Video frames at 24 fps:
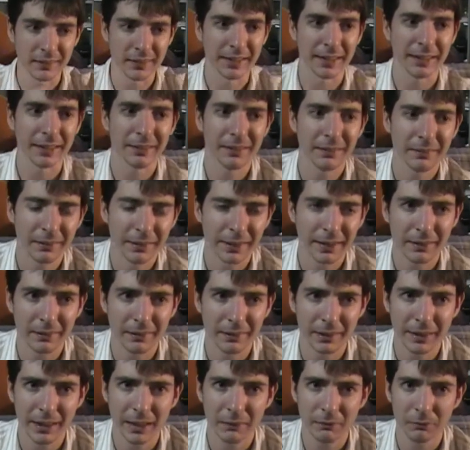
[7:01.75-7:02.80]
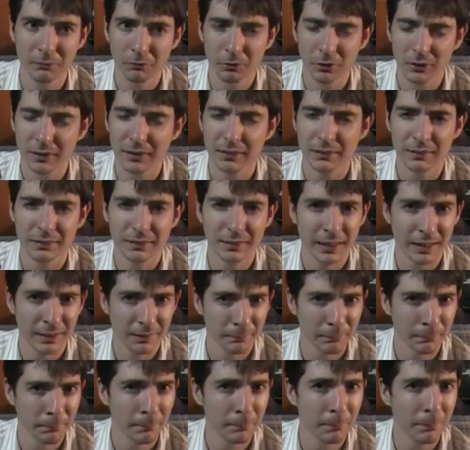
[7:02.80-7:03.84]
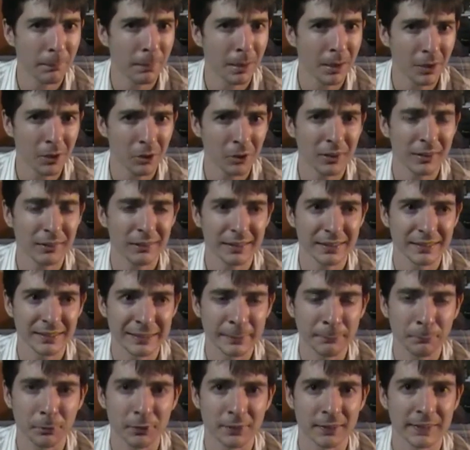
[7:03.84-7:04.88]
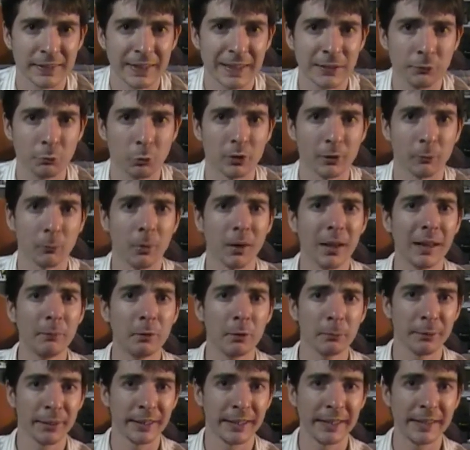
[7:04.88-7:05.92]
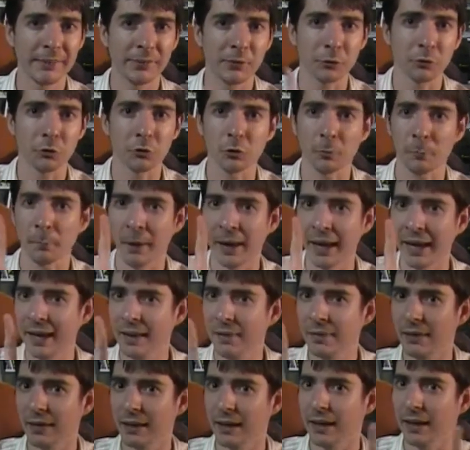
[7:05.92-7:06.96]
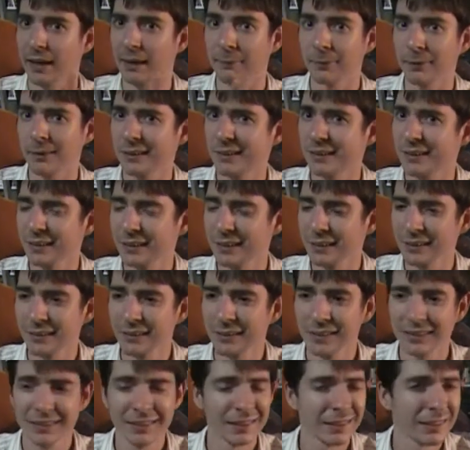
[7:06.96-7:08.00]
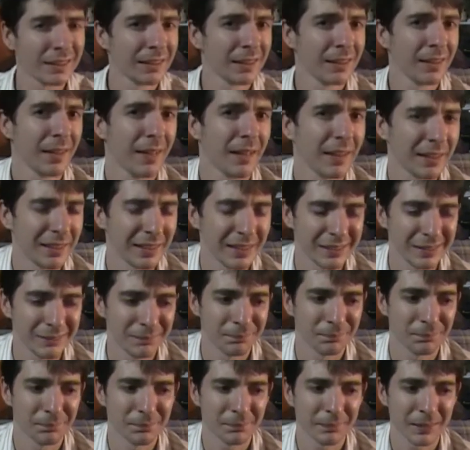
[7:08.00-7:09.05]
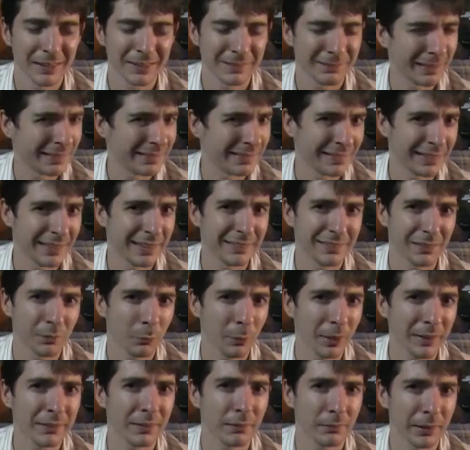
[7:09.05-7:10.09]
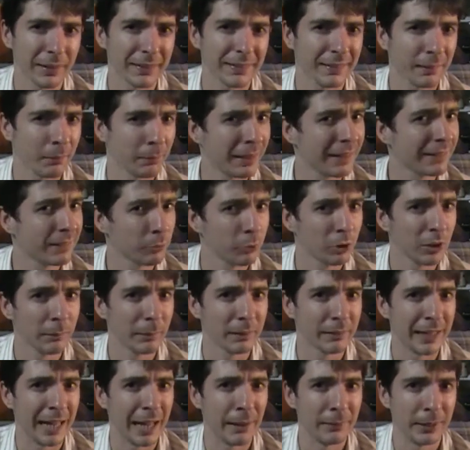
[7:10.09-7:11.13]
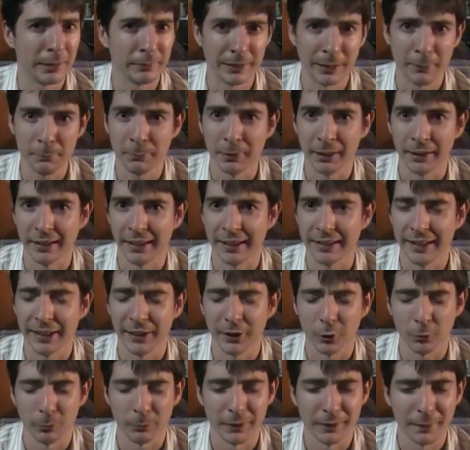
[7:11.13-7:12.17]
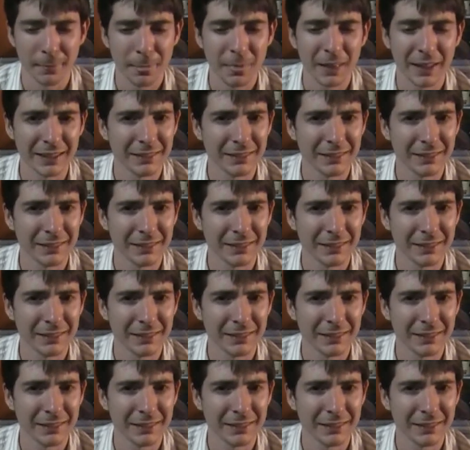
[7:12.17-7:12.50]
like. And for moderately simple scenes where it probably would have been easier just to pan the camera. That's a really big nitpick, I know, but